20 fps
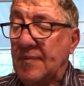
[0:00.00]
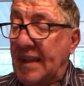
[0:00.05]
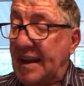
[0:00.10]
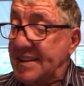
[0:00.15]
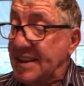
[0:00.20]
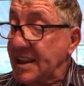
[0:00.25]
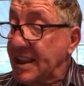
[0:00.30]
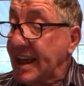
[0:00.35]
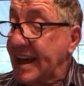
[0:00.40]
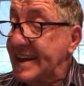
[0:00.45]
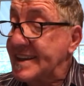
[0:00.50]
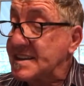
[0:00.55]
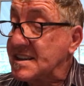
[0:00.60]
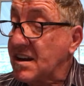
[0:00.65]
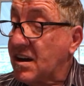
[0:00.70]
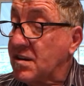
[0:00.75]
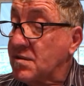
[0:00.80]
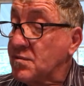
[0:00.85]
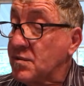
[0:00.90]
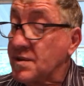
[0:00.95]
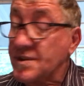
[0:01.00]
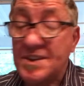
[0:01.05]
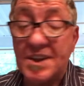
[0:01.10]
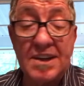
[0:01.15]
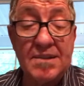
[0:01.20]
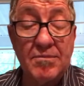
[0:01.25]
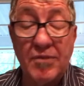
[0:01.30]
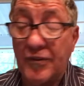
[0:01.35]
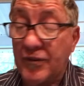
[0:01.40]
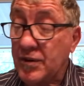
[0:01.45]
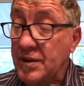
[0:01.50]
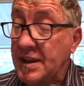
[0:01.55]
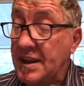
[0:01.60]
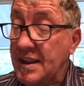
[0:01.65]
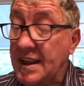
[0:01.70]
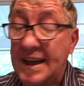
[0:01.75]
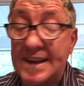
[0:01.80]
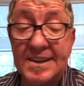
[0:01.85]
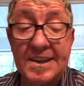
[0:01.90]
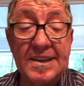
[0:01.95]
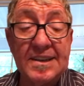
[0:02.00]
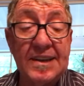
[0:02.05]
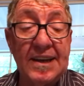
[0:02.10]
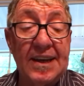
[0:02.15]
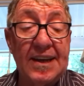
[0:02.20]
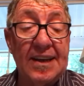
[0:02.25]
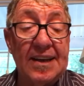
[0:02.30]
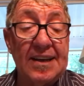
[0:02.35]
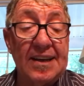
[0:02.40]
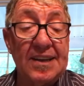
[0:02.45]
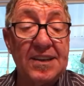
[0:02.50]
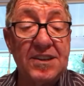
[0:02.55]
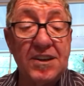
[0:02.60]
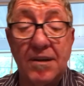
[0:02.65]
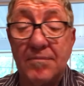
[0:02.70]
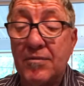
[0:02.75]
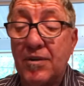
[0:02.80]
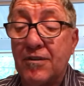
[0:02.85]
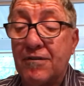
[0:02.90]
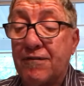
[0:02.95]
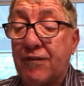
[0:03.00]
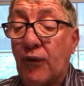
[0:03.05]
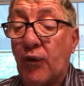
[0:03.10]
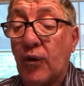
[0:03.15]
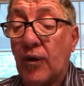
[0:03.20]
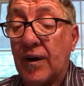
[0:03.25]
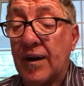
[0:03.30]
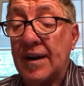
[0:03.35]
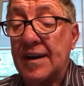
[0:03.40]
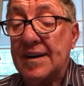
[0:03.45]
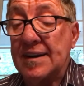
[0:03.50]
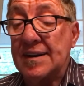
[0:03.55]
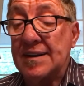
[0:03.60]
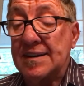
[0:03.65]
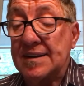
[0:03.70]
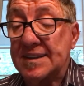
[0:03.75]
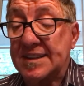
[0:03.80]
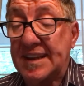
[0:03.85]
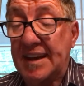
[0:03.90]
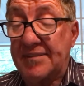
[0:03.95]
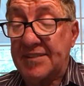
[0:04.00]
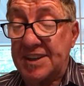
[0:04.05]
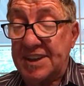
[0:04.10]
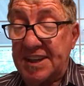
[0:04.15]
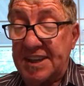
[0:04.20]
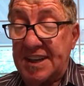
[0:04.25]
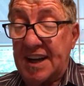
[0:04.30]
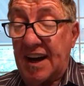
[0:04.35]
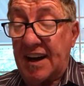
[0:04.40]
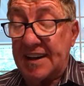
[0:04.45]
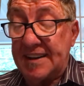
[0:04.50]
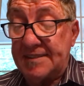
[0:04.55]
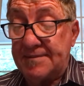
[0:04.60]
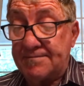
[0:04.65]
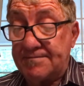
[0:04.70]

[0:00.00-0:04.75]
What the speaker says: The last song we'll sing before the lesson is number 479.